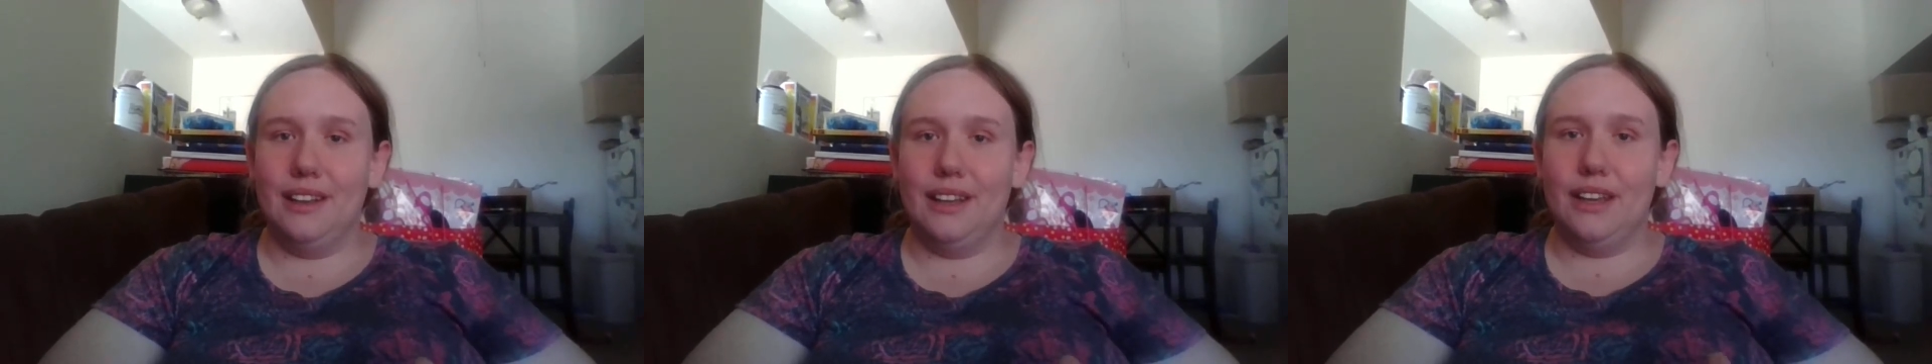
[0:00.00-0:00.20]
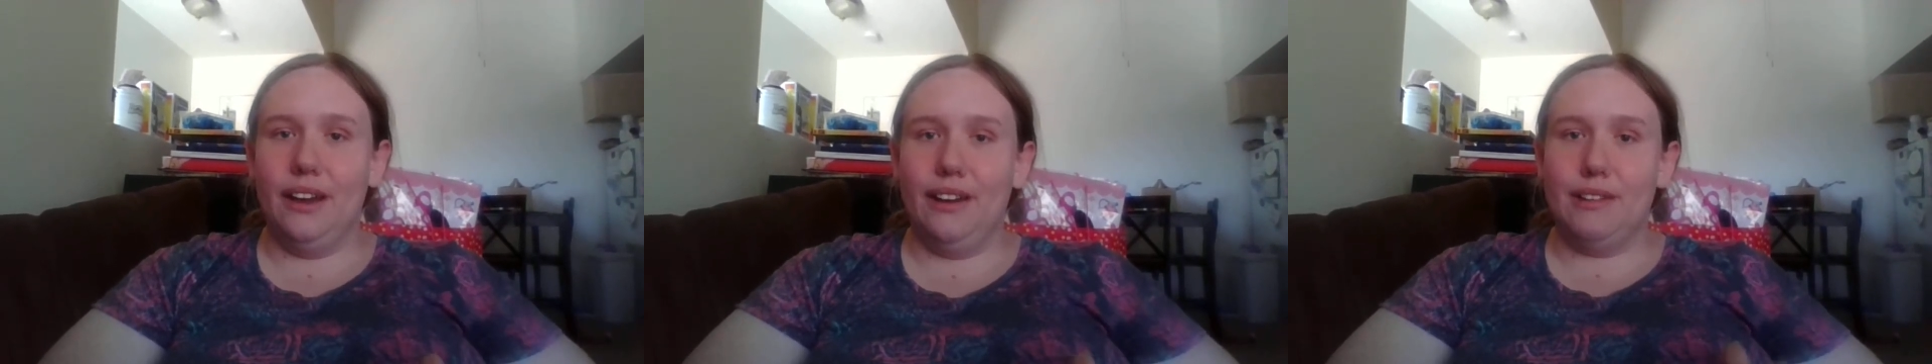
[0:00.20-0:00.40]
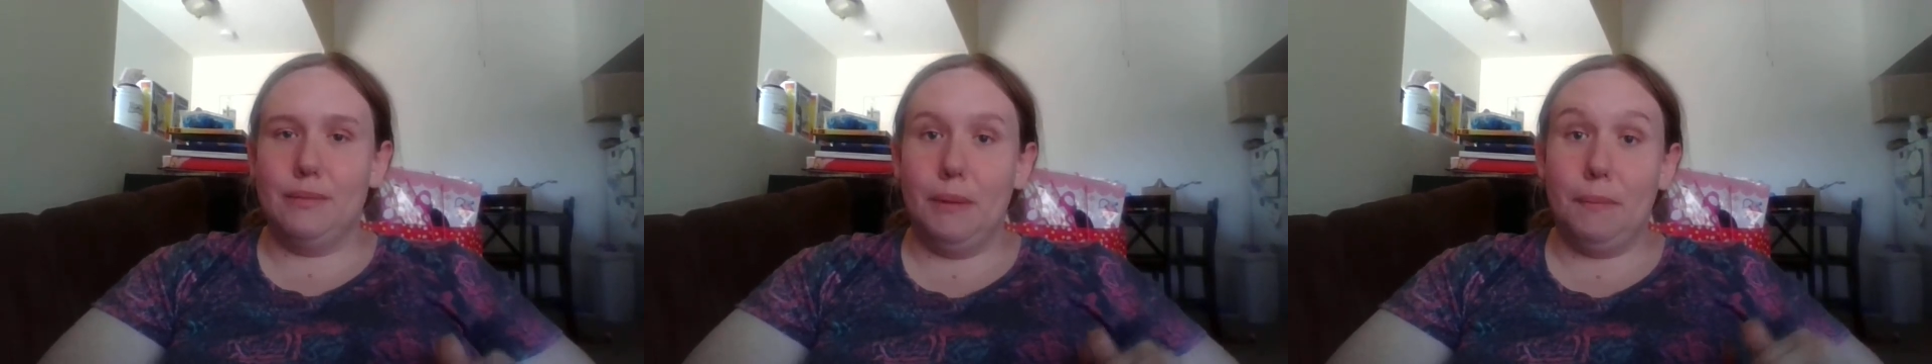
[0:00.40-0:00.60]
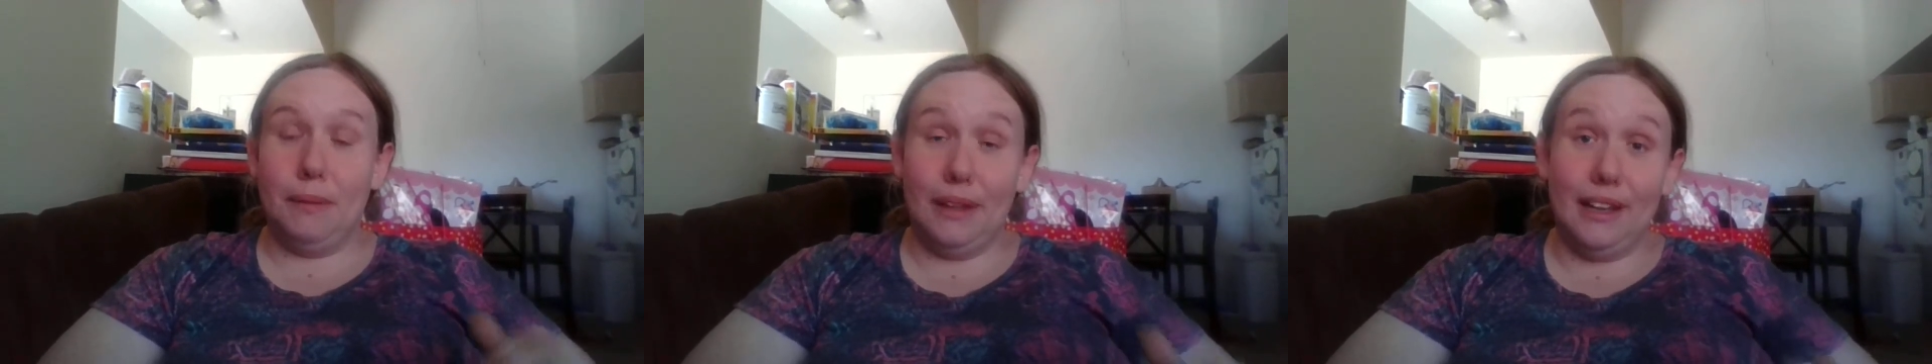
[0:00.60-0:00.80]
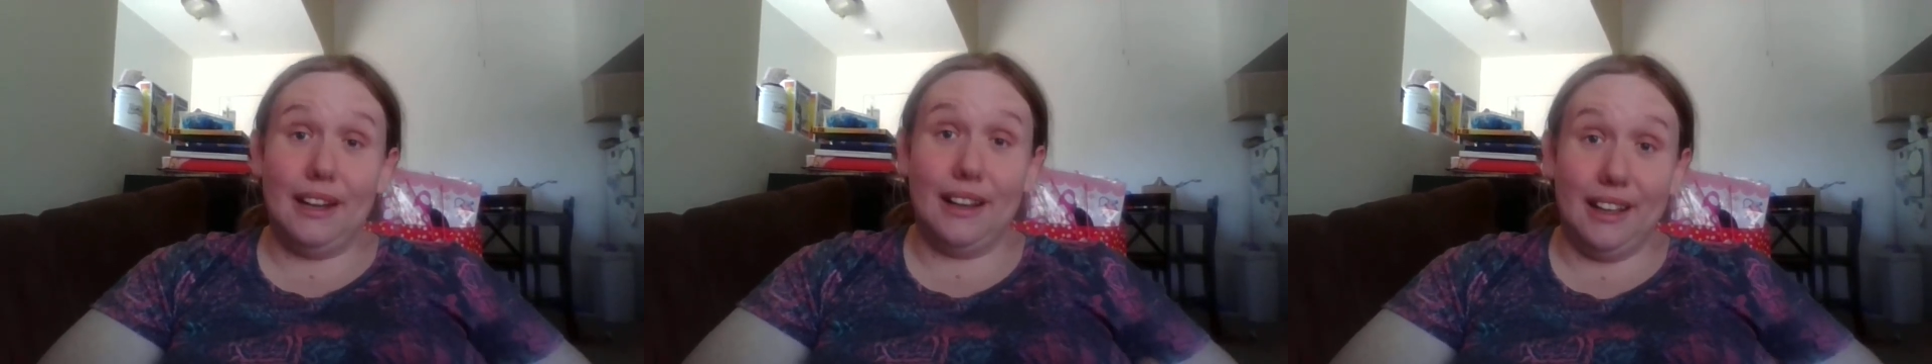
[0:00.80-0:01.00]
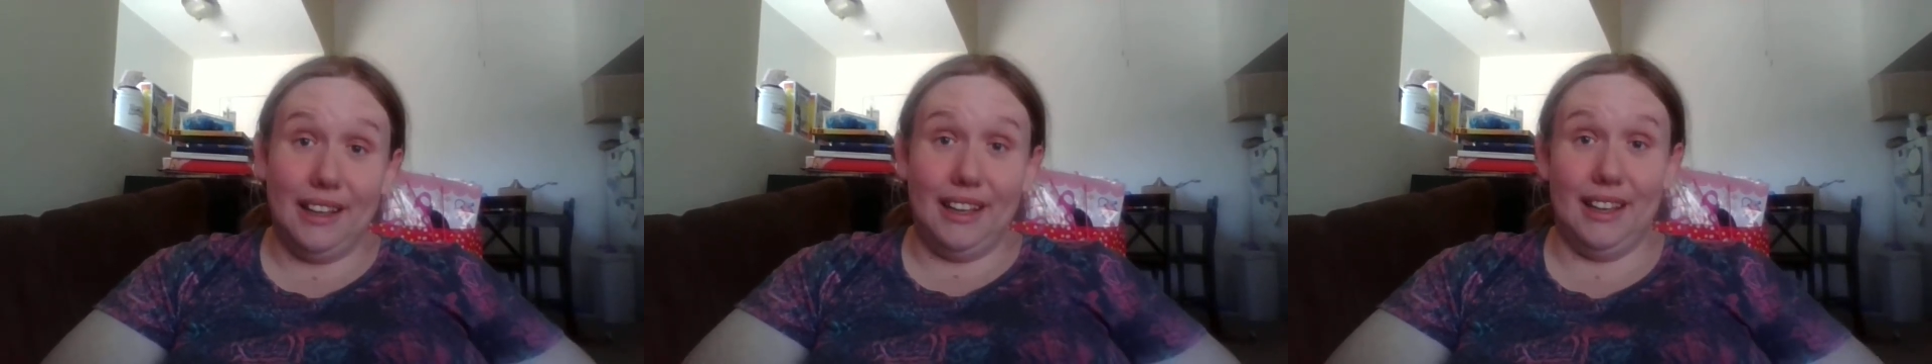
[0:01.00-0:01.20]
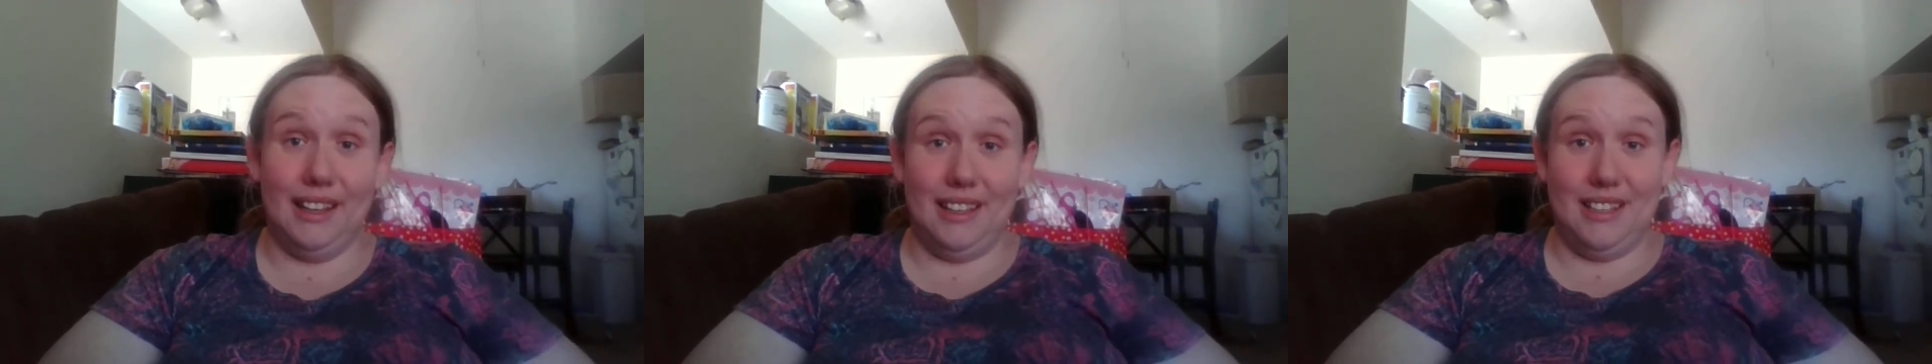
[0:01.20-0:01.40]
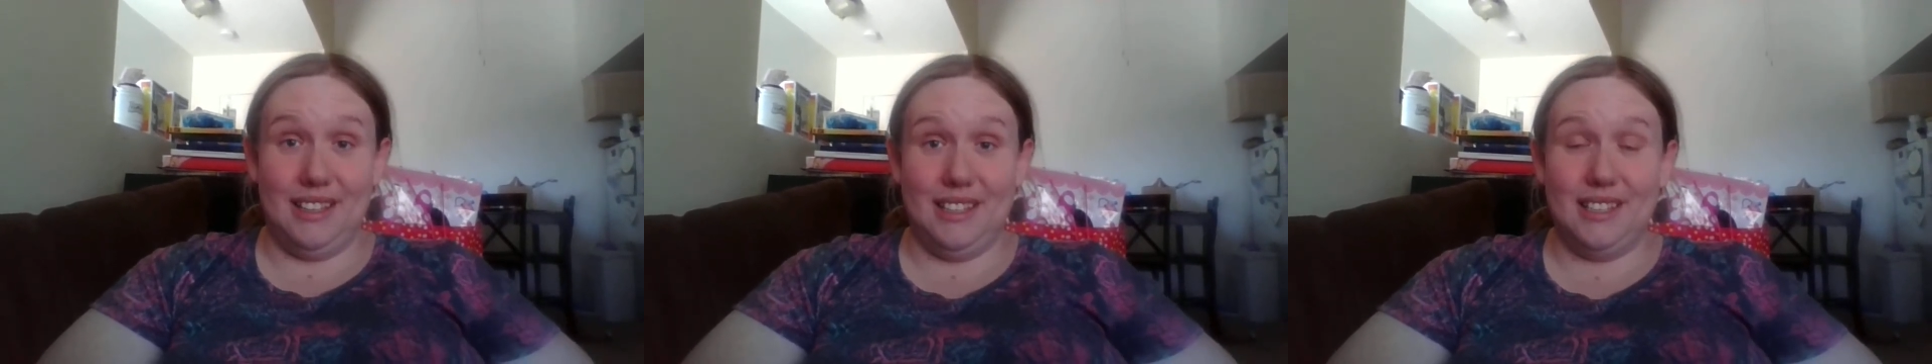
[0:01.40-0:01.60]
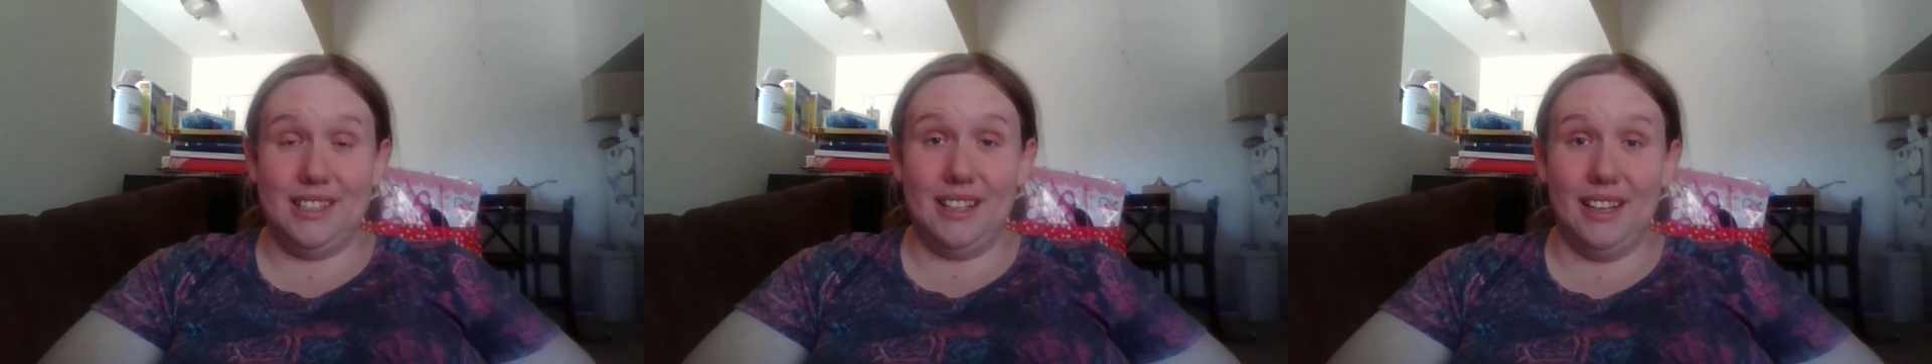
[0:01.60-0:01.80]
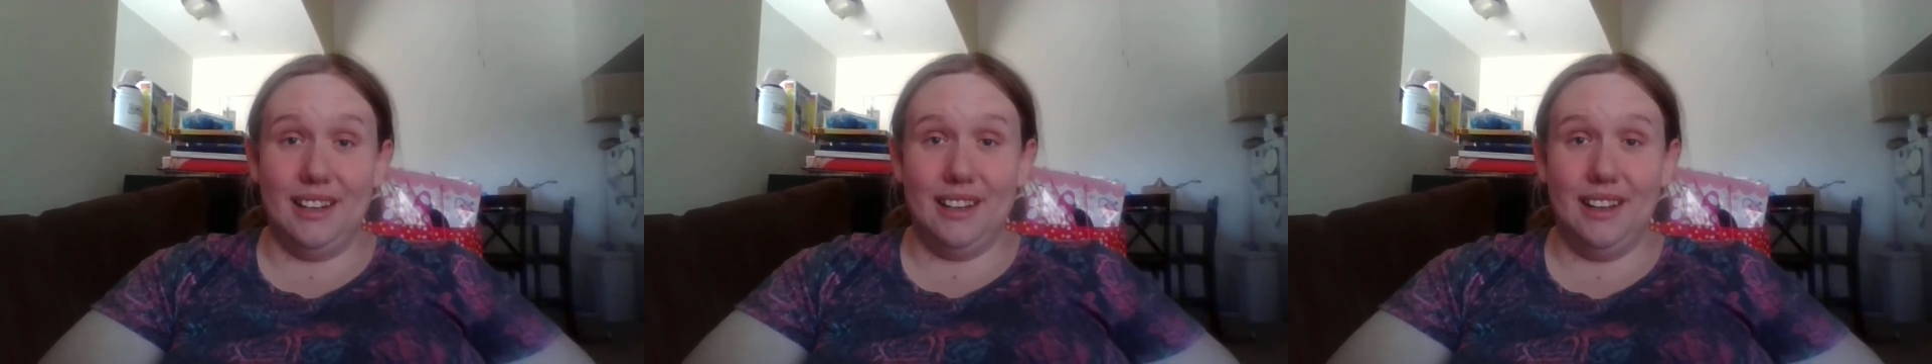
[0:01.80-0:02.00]
you have to be politically
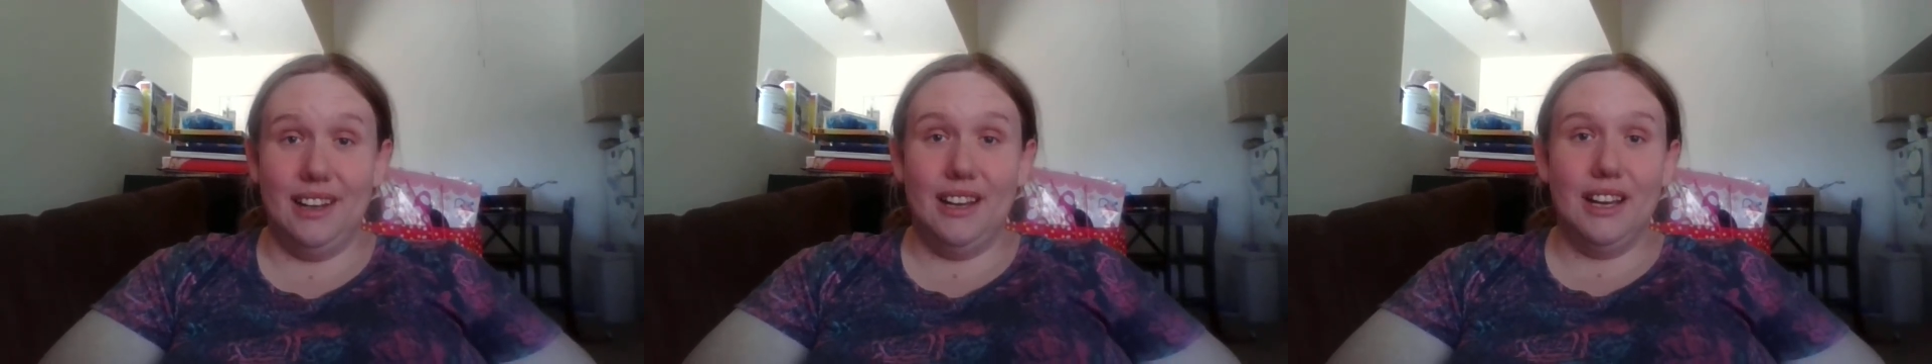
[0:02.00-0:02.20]
inconsistent.